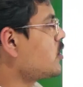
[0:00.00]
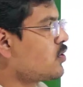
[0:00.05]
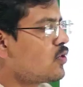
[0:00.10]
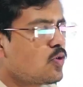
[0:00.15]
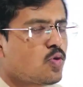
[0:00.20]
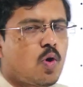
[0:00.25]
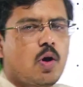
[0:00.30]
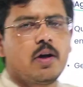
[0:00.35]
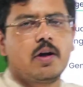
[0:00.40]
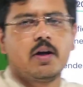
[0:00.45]
So
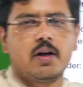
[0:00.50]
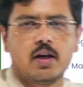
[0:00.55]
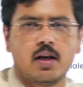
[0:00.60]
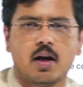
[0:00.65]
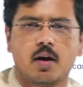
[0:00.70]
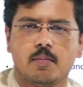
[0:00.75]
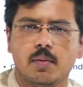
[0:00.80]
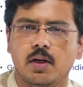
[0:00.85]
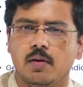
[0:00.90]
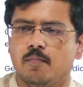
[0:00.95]
Join Indian
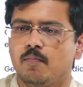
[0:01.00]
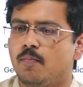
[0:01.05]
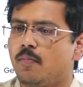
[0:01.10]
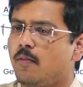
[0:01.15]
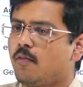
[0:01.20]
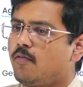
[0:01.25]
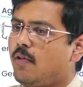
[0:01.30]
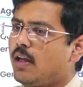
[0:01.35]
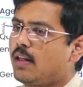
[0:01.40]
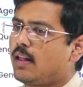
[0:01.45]
Army.
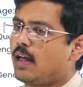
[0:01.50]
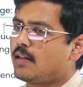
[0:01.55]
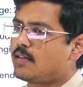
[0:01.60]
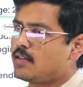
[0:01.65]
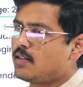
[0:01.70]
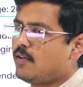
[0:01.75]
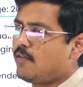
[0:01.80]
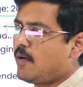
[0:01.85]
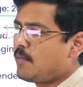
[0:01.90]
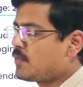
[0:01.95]
Fine, that's
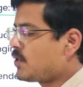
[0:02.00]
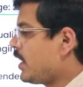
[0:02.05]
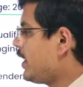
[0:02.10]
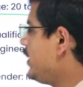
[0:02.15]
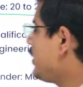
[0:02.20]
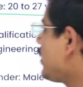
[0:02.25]
the website.